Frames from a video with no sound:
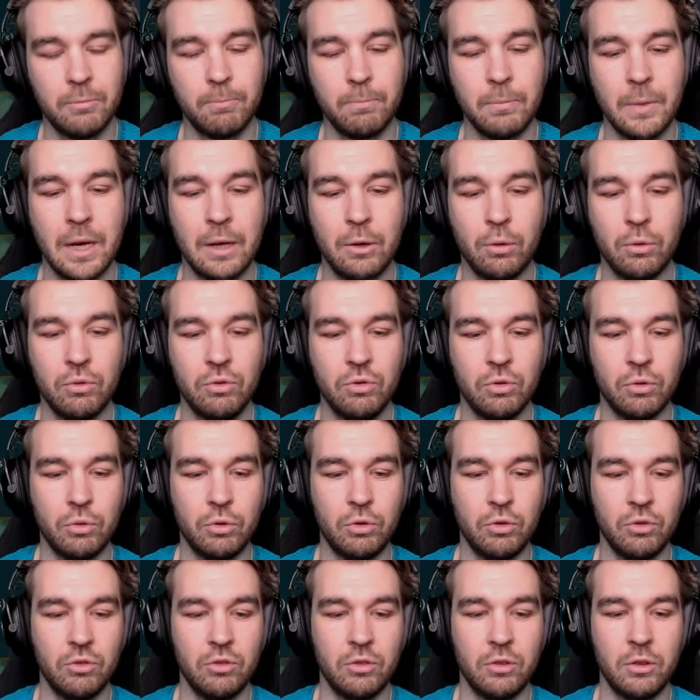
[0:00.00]
And also
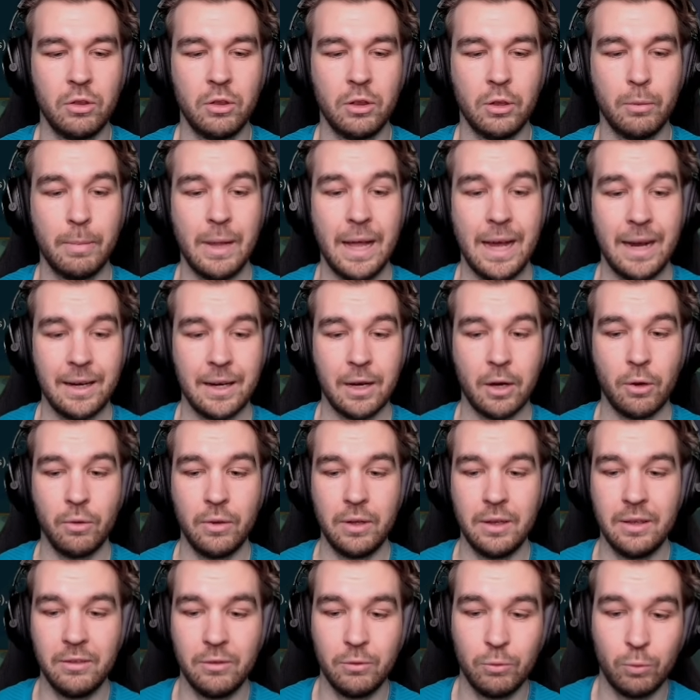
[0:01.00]
just the blackout
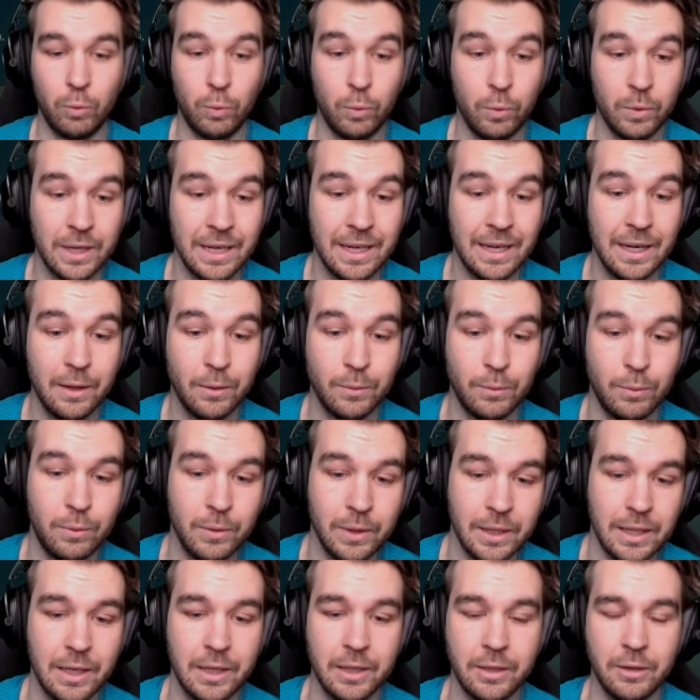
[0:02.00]
is really,
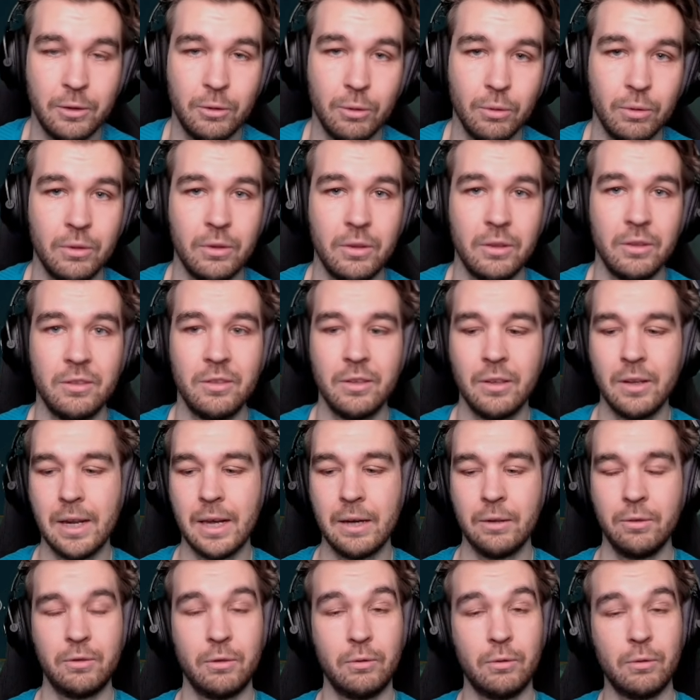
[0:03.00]
really good because it
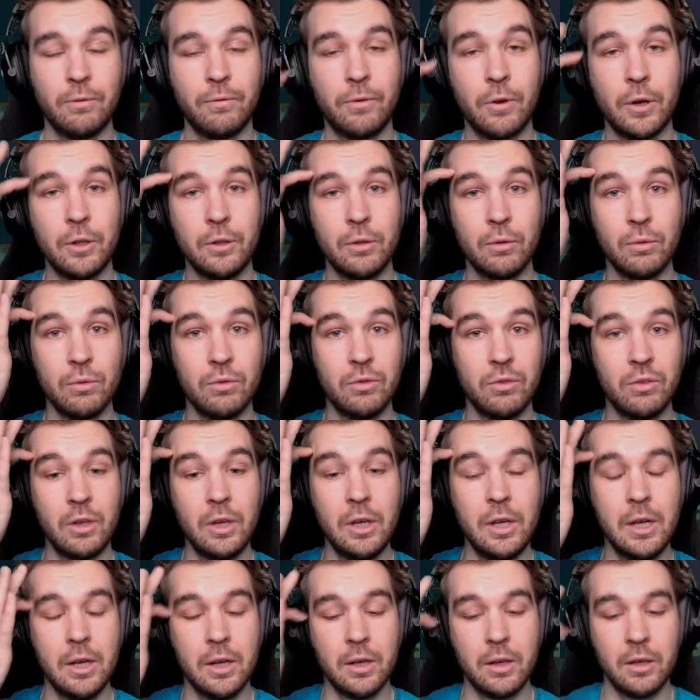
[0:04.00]
allows you to find those
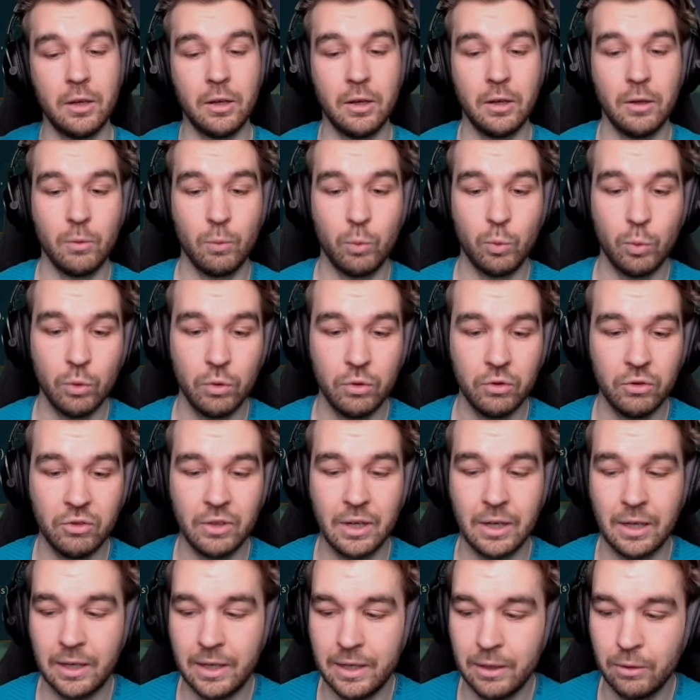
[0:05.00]
wards
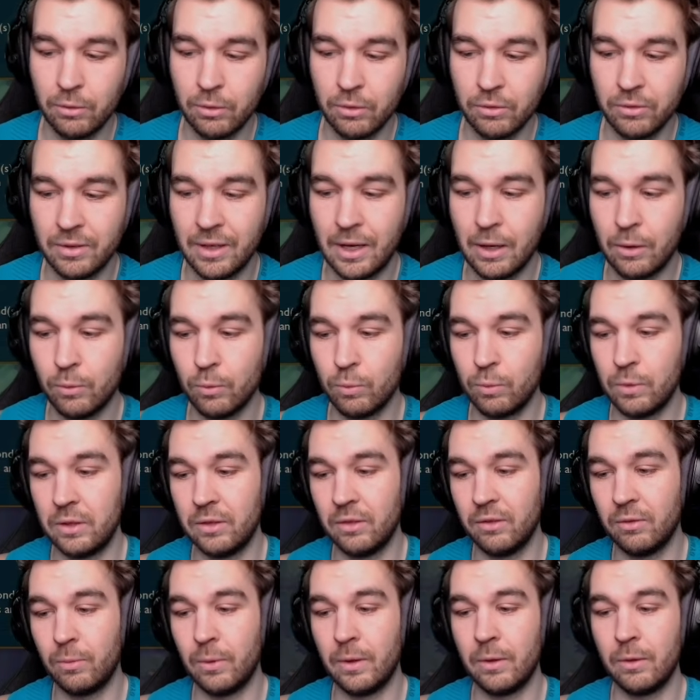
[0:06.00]
and clear those out, which
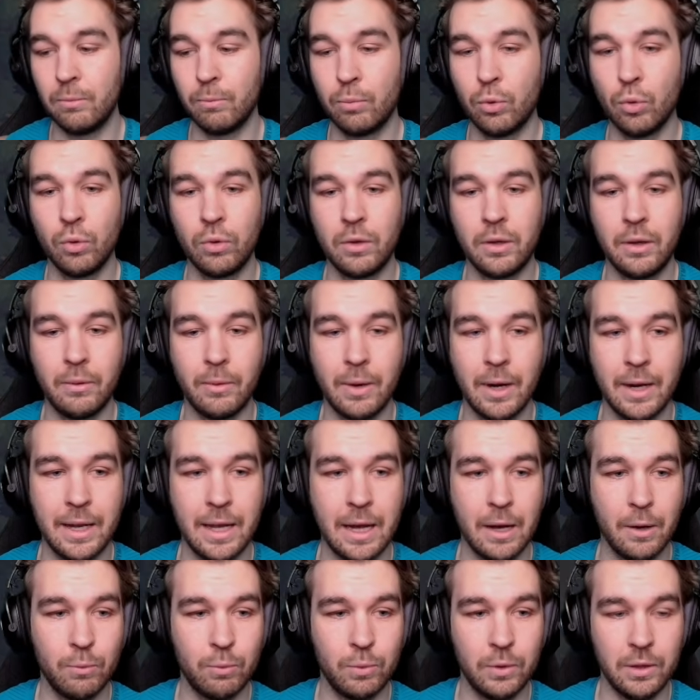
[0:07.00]
is very important right
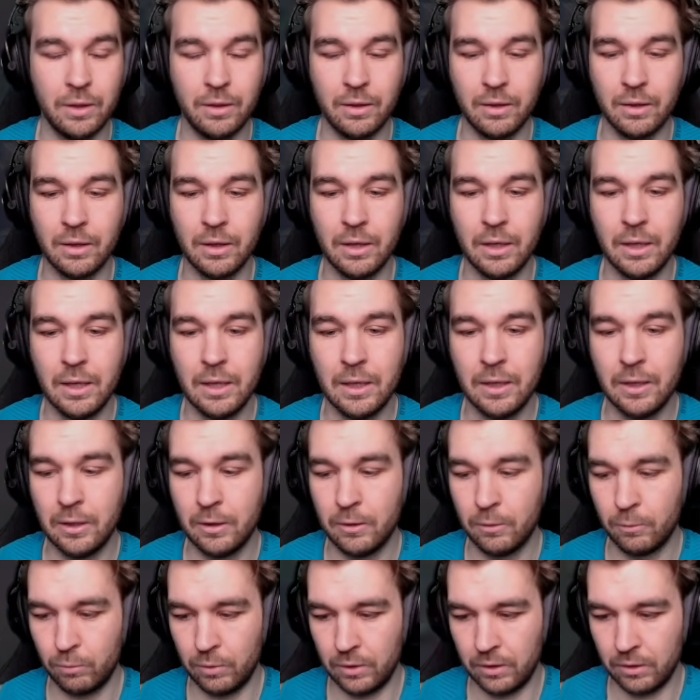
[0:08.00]
now with
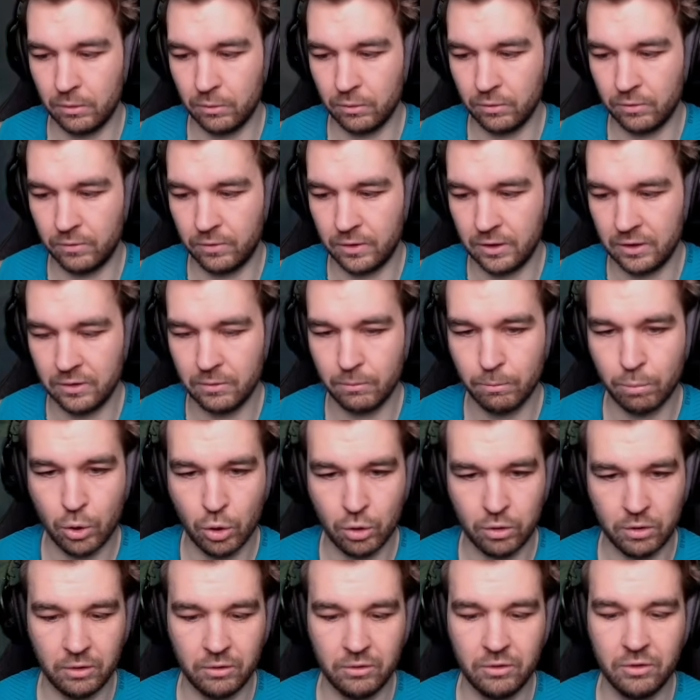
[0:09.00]
those vision
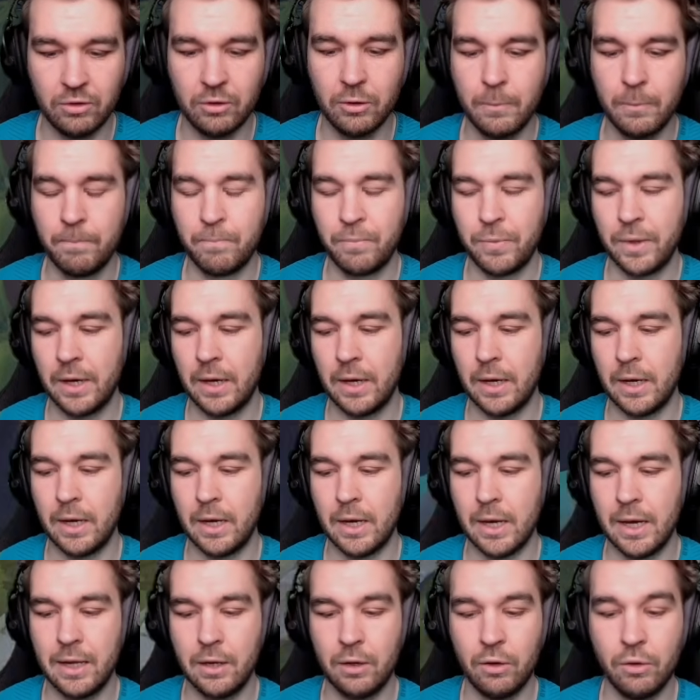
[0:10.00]
pockets.
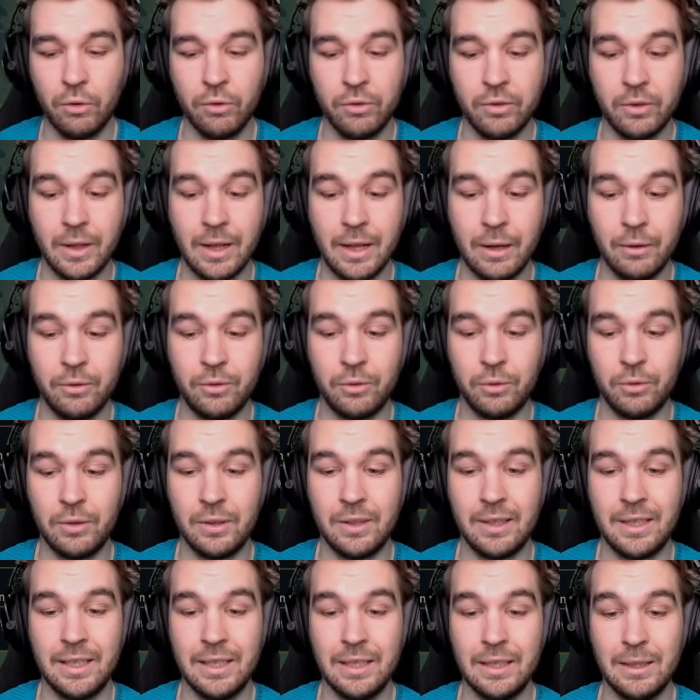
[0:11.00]
And it also allows you to
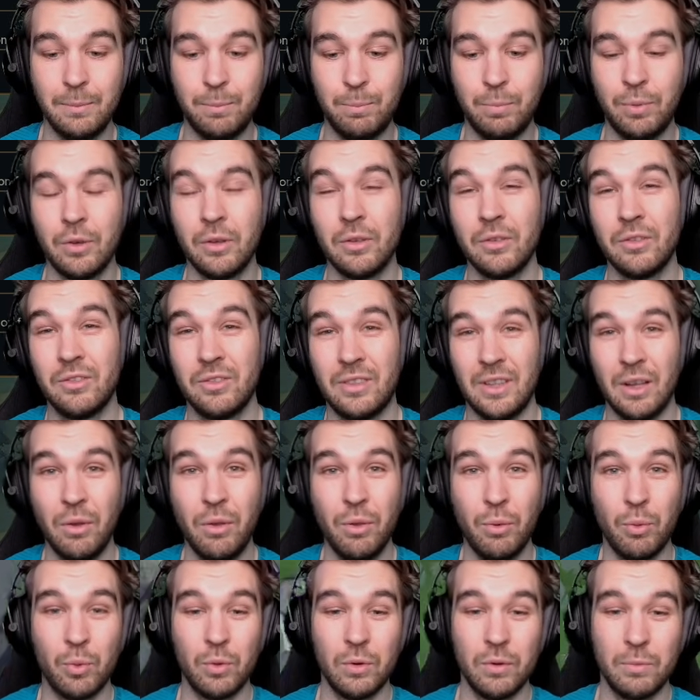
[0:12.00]
keep
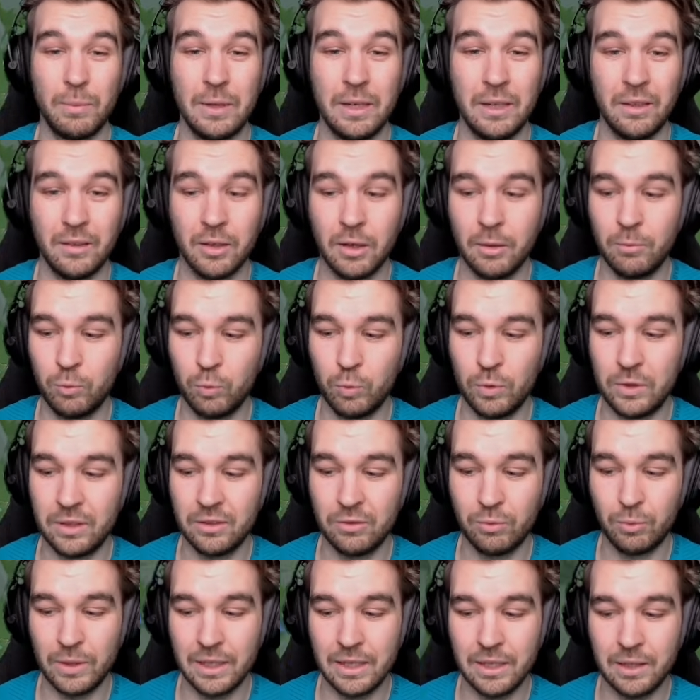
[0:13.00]
stealth ward many times, which
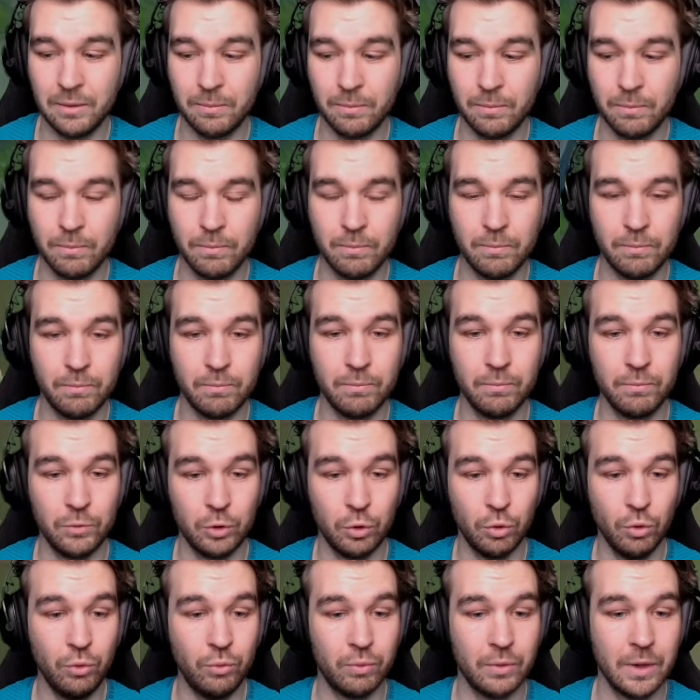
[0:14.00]
is really
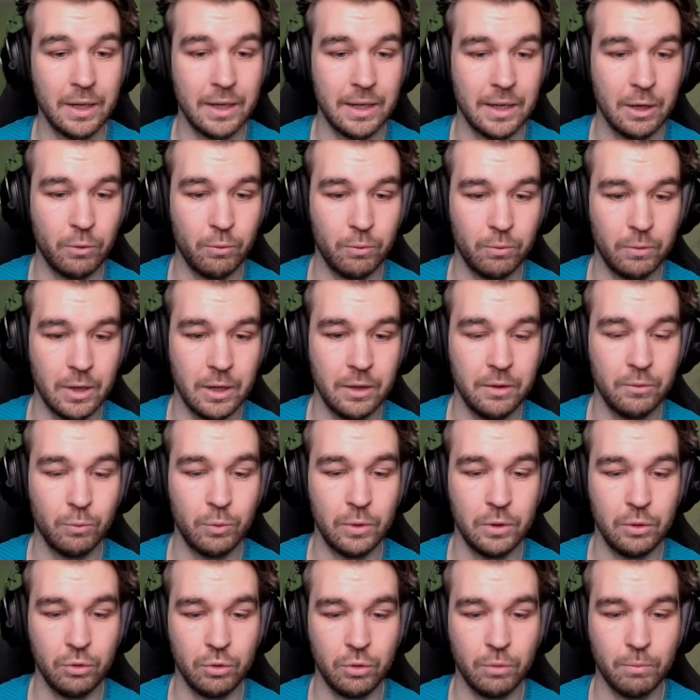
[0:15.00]
good right now, right?
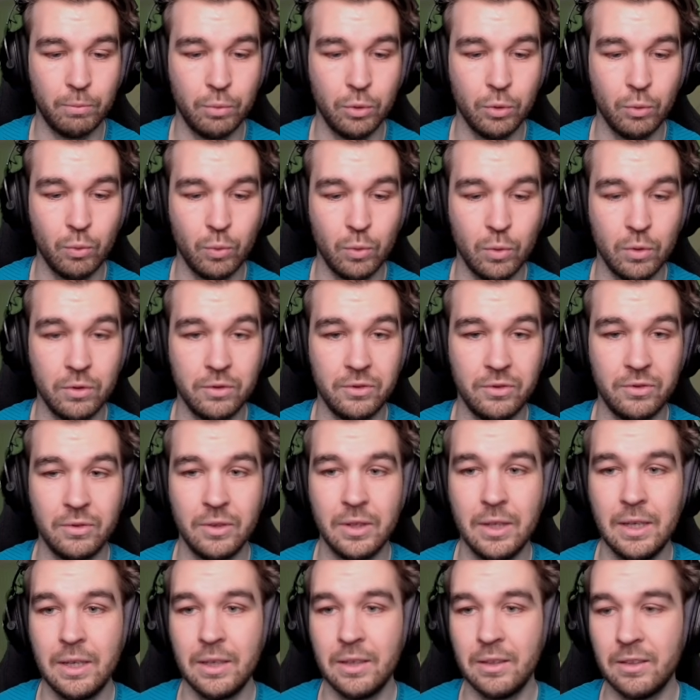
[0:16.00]
When you can put wards
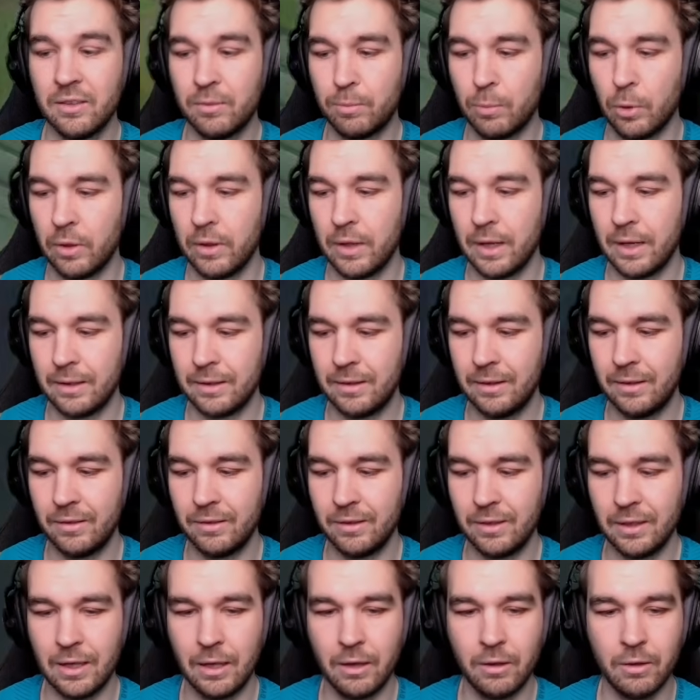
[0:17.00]
in spot like this
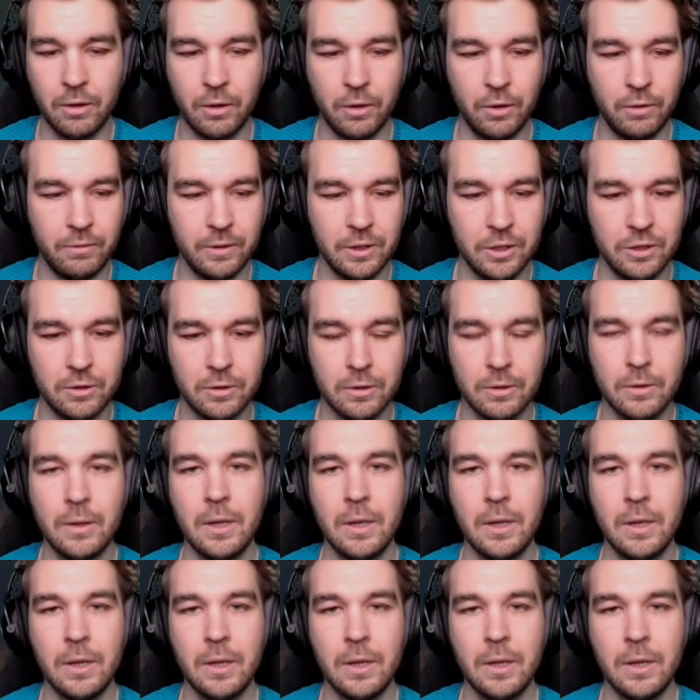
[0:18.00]
and get a lot of vision.